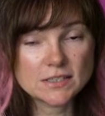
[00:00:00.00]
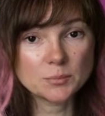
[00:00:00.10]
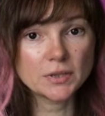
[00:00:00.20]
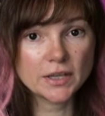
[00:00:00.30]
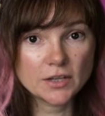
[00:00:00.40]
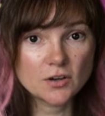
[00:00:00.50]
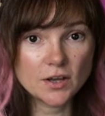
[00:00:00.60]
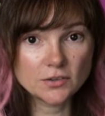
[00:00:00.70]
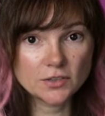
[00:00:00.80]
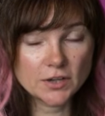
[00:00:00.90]
a
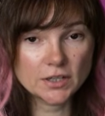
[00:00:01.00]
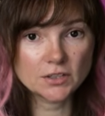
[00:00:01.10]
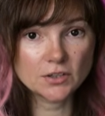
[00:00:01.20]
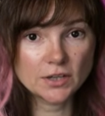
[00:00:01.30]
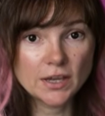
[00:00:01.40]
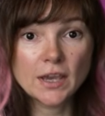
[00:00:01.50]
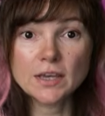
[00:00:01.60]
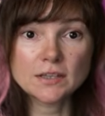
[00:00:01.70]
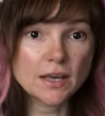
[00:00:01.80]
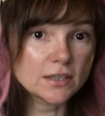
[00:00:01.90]
playground directory.
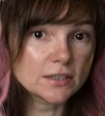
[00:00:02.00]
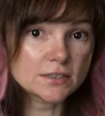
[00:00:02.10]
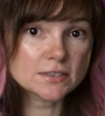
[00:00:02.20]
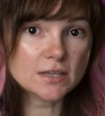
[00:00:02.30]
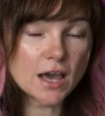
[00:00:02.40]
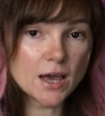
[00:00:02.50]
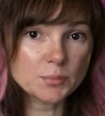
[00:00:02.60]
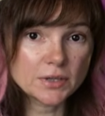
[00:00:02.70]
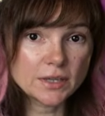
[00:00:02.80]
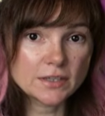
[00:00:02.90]
Nothing is
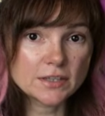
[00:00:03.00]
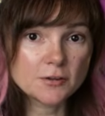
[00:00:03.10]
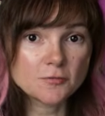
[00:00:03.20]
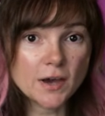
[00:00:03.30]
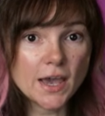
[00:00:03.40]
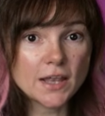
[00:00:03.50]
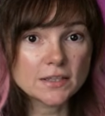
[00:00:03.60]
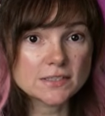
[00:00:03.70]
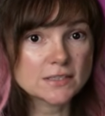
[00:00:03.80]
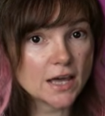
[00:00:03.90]
copied, the file
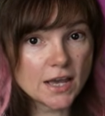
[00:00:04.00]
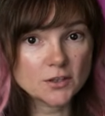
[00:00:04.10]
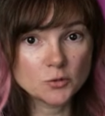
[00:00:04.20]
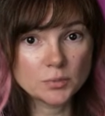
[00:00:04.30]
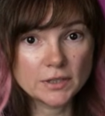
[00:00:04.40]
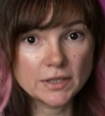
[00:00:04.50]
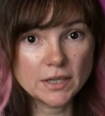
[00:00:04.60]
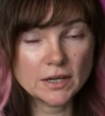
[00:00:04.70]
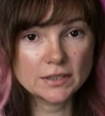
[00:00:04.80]
is not duplicated,